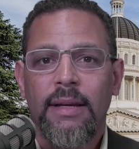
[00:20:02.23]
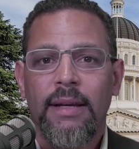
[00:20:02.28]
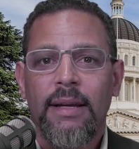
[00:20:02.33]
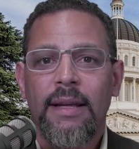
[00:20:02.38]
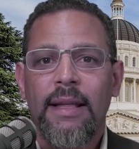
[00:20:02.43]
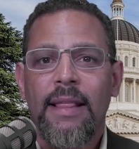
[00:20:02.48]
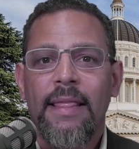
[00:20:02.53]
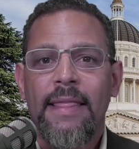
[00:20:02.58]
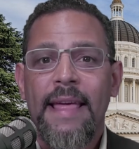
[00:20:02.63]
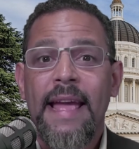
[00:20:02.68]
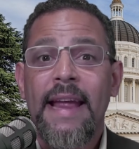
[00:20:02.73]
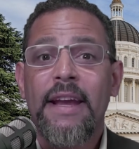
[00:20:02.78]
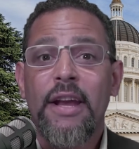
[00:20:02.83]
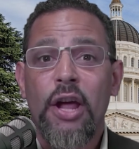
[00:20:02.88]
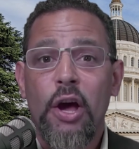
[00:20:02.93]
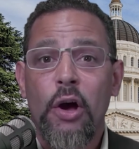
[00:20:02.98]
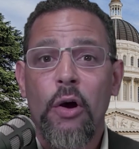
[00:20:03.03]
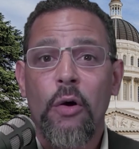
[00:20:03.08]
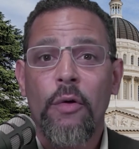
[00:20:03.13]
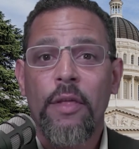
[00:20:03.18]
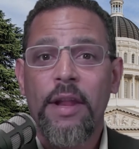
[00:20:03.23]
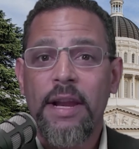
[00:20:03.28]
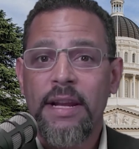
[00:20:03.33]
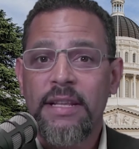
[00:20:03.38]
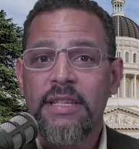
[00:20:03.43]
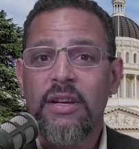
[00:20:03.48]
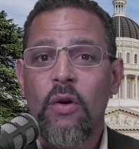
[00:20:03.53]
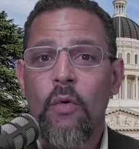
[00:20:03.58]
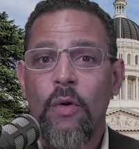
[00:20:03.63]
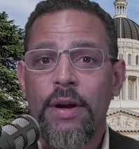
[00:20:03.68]
they know that it's
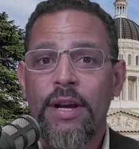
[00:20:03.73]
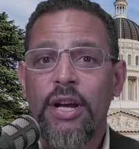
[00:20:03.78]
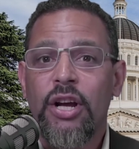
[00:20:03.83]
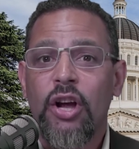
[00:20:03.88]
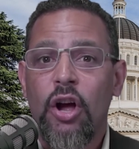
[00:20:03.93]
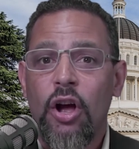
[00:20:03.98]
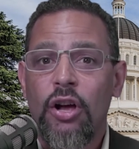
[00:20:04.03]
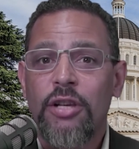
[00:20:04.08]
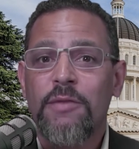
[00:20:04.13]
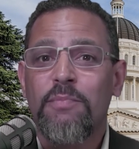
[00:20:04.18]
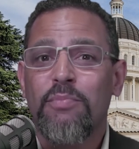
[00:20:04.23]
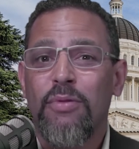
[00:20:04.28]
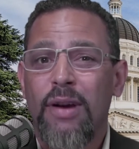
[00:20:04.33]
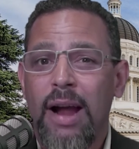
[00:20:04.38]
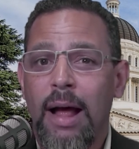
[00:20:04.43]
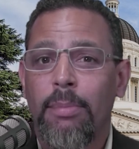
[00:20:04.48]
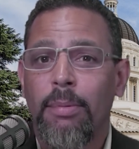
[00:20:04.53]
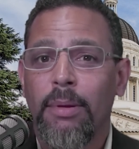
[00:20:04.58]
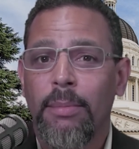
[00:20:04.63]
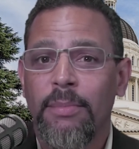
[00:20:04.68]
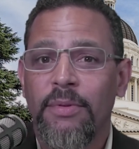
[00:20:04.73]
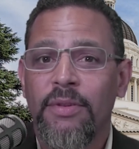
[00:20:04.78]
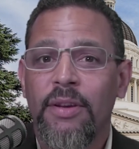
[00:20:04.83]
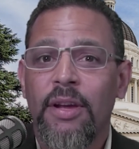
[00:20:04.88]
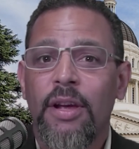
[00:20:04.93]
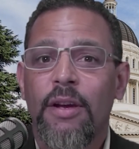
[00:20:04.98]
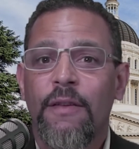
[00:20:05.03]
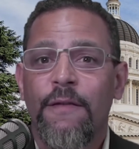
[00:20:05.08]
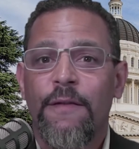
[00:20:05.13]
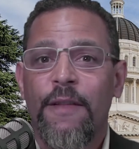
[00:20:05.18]
going to cause problems
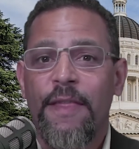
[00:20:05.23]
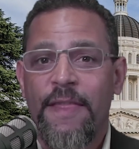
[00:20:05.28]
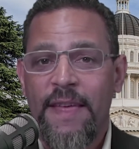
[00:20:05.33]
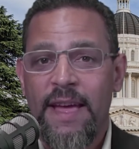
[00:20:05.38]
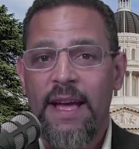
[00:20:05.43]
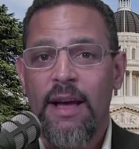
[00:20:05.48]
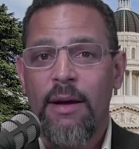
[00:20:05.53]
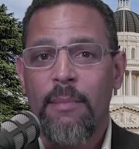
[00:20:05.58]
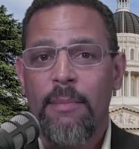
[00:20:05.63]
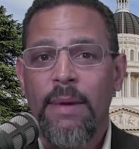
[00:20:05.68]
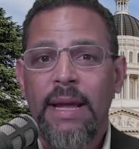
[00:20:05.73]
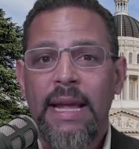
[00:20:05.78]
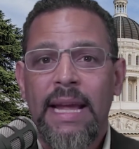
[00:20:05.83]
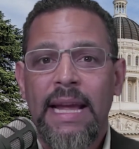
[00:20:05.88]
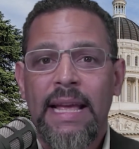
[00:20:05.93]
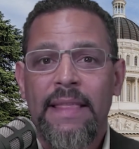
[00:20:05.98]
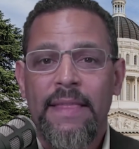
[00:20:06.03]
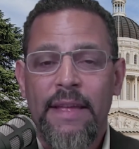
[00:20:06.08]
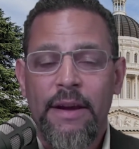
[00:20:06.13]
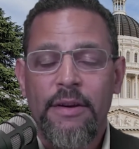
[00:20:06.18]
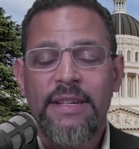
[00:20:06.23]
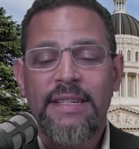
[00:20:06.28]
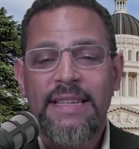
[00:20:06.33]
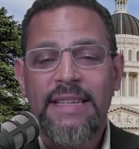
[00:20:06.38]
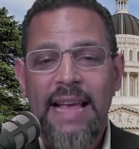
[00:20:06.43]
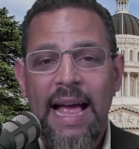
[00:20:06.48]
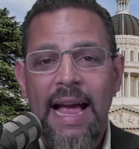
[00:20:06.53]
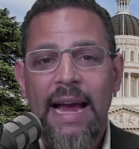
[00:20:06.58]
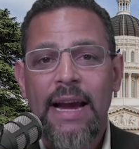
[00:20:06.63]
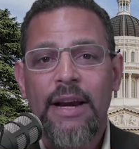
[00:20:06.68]
for them in their
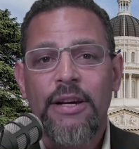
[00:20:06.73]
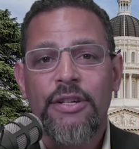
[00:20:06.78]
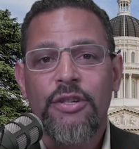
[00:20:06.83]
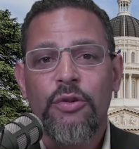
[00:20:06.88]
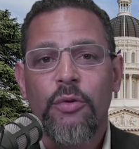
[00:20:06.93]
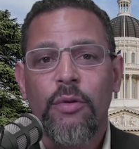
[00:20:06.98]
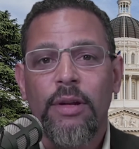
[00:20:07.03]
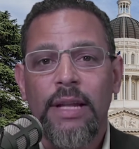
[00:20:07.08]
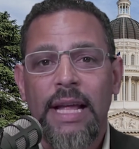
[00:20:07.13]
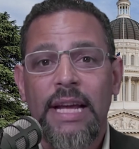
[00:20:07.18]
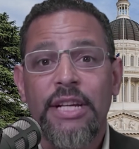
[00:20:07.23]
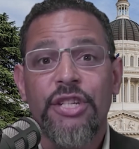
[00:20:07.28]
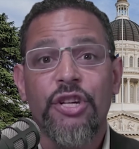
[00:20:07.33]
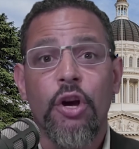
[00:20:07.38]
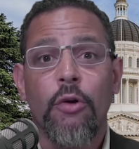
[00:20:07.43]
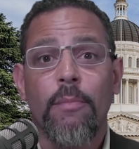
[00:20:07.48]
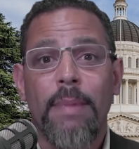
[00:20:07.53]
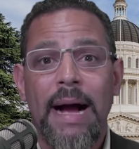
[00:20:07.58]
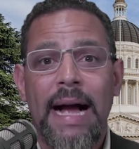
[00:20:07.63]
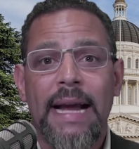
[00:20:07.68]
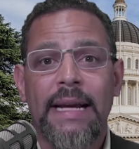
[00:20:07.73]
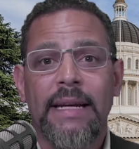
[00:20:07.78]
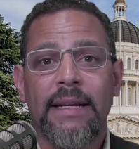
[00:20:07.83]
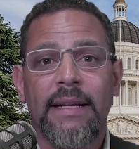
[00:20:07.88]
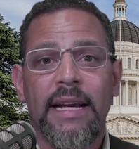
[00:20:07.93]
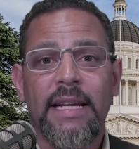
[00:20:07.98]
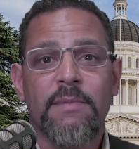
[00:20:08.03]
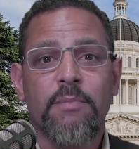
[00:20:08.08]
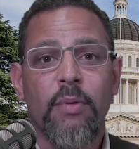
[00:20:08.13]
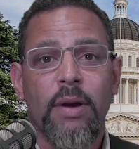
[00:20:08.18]
desire to elect Joe Biden
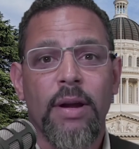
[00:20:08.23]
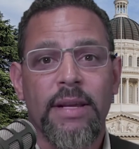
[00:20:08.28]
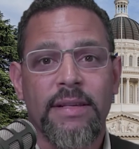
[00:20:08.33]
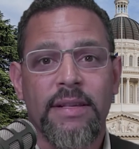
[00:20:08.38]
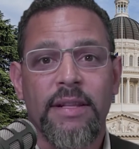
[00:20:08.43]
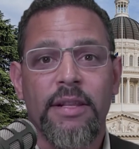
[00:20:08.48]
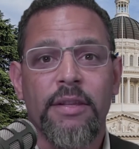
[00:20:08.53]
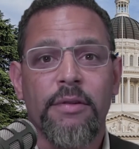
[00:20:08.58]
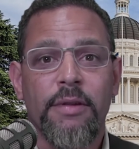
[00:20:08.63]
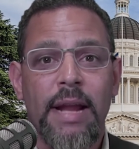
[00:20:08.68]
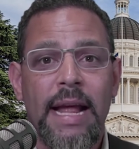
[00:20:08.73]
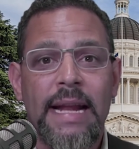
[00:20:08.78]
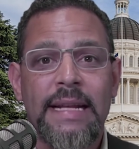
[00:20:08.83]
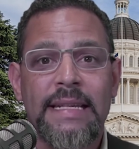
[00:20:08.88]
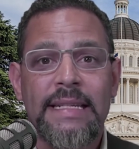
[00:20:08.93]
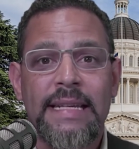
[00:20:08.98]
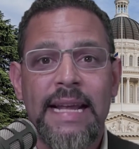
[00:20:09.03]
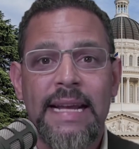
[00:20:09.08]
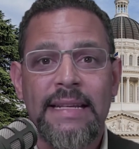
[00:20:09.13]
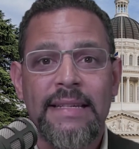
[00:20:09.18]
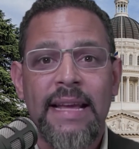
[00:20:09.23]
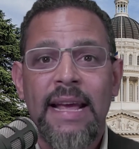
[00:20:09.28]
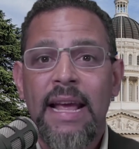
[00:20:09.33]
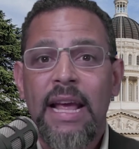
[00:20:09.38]
as president of the United States.